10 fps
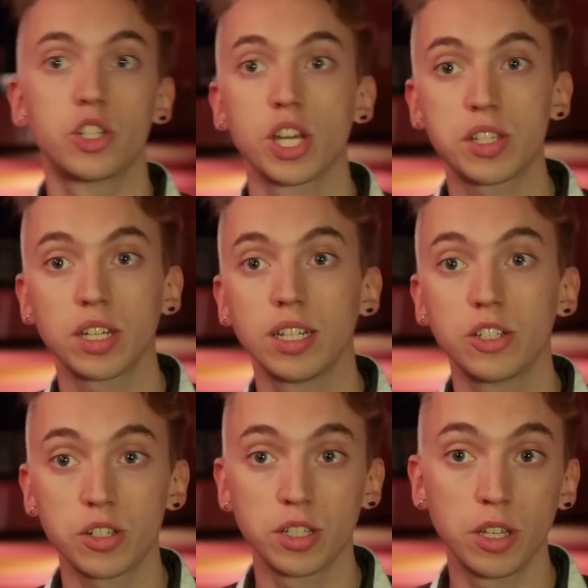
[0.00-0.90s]

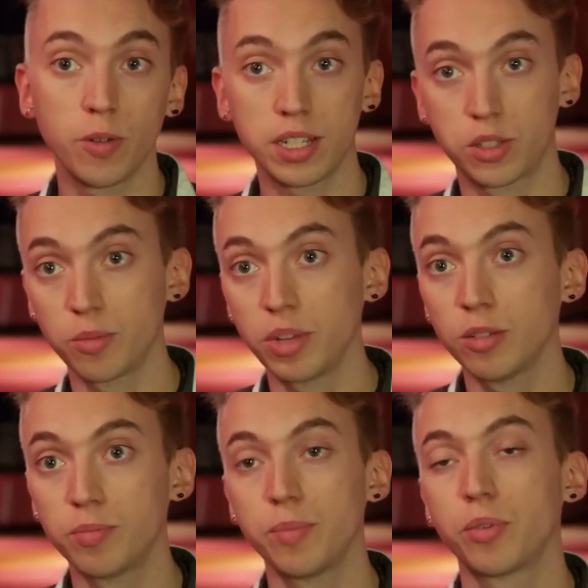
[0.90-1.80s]
Just in the US, 3
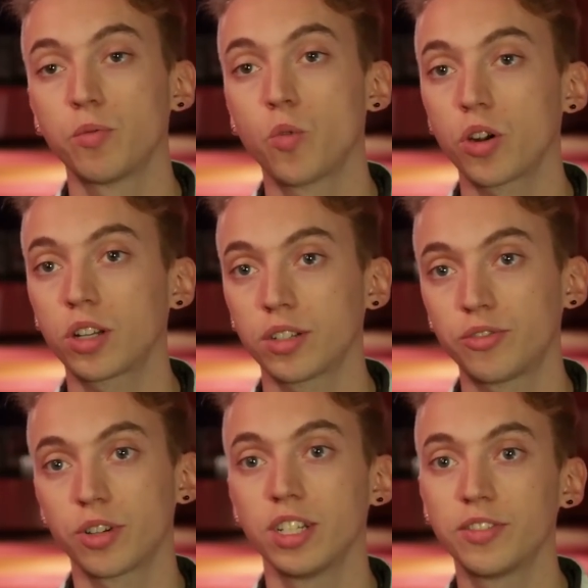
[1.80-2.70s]
million people work
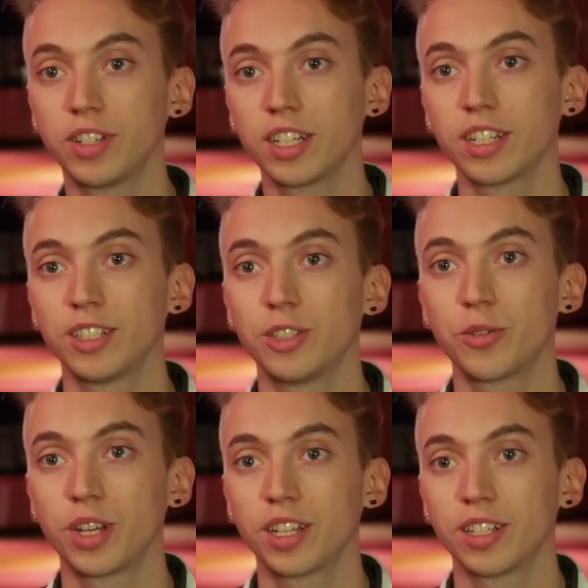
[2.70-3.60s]
for a living
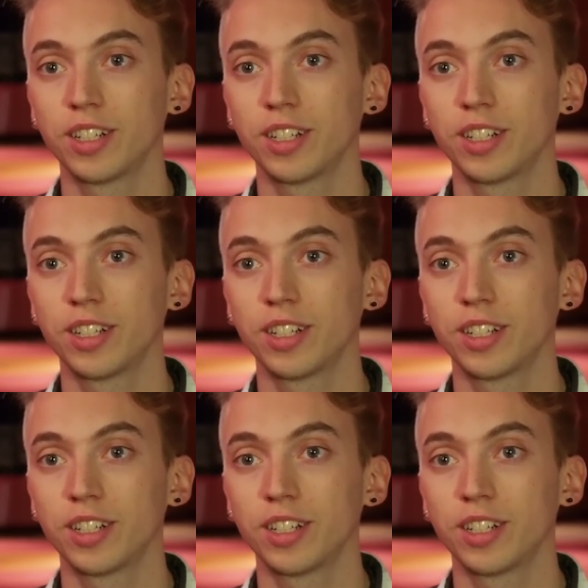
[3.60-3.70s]
doing